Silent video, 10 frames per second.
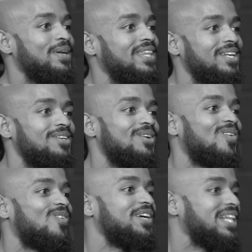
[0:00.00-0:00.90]
But then you
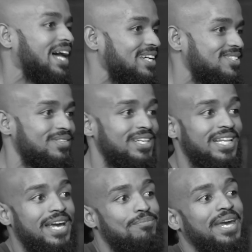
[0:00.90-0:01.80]
don't realize you need
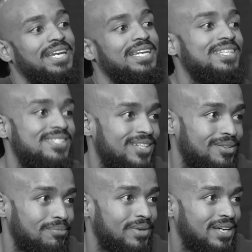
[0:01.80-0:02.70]
like
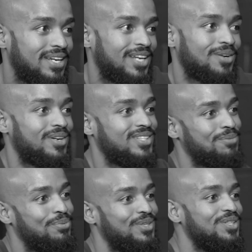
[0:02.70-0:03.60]
magnesium in order to
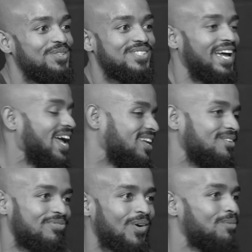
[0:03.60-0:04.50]
produce any
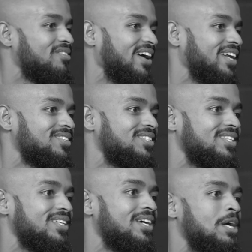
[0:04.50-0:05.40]
form of
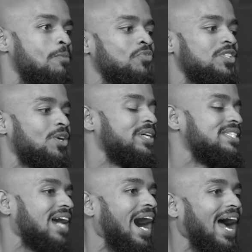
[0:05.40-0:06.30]
energy. So
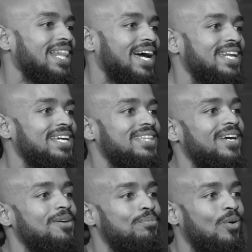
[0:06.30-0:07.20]
it's highlighting the
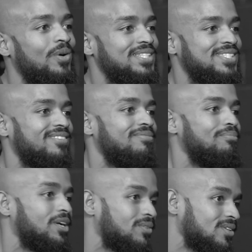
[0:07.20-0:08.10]
importance of
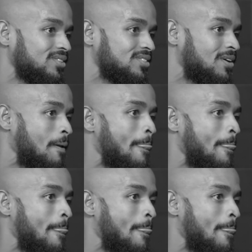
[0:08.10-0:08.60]
minerals.